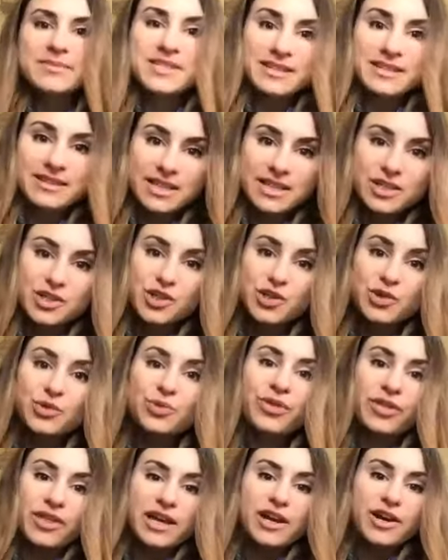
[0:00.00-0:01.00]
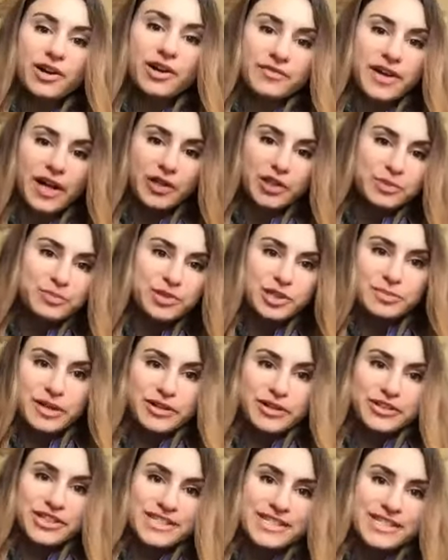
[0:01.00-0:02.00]
the things you think are valuable about
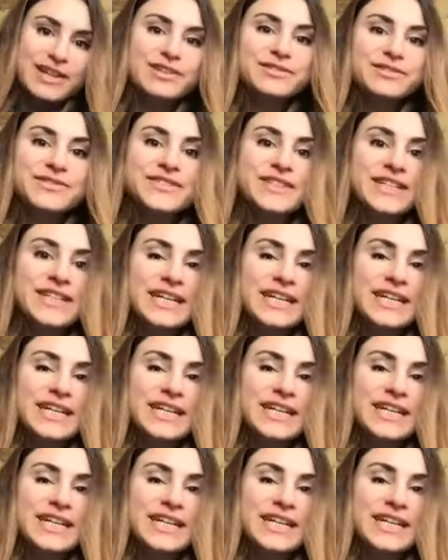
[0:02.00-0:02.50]
yourself